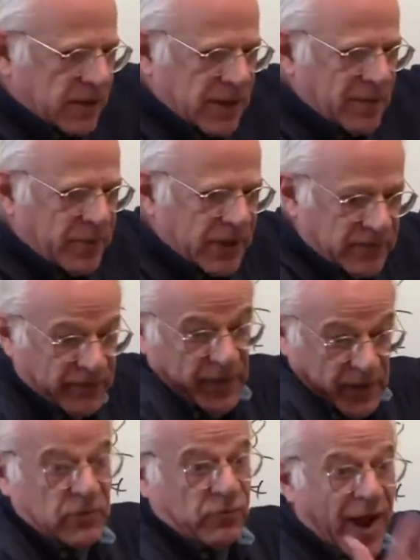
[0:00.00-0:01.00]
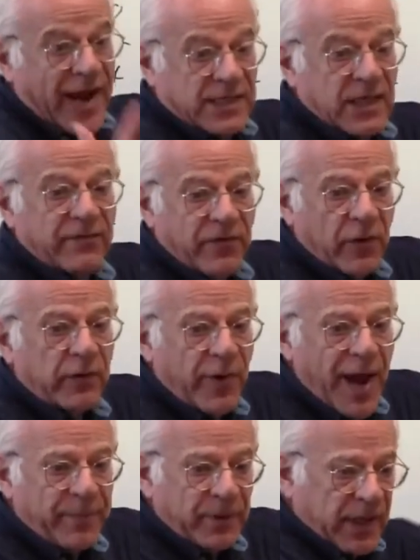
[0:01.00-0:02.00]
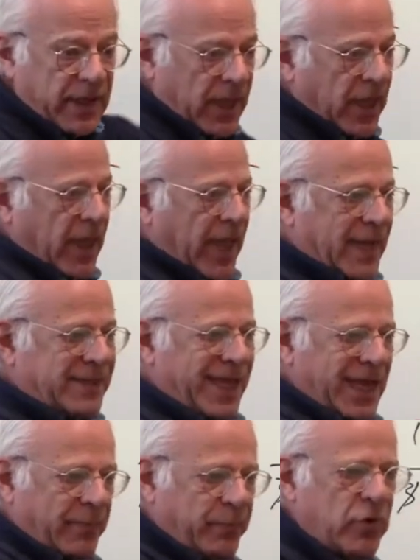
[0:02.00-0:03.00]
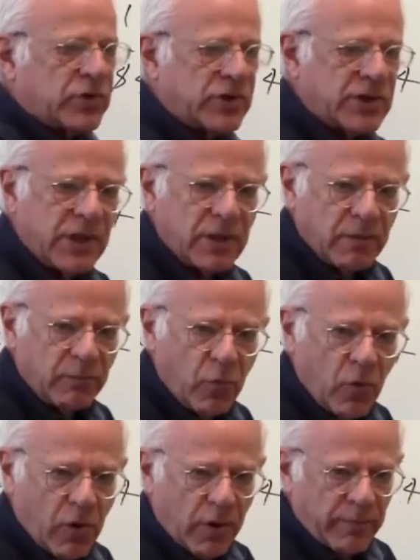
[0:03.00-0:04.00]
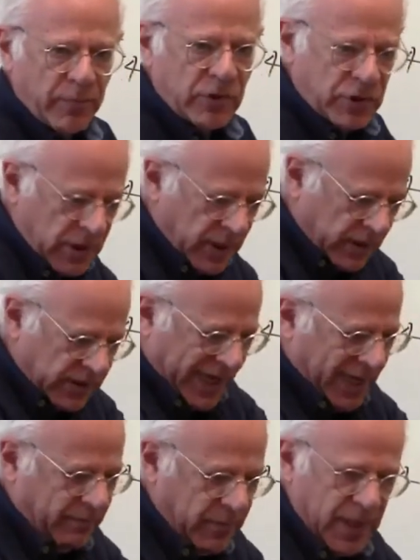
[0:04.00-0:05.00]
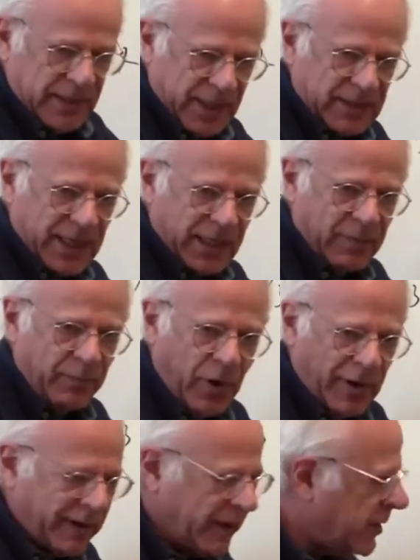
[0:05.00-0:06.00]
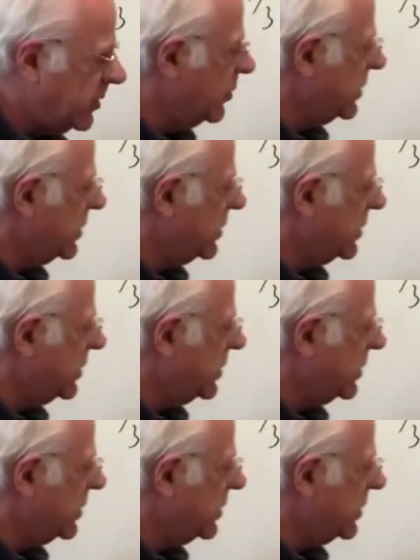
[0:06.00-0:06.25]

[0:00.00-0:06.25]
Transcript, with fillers: to C plus V is rising very rapidly as they are purchasing more machines and, as I said, embodying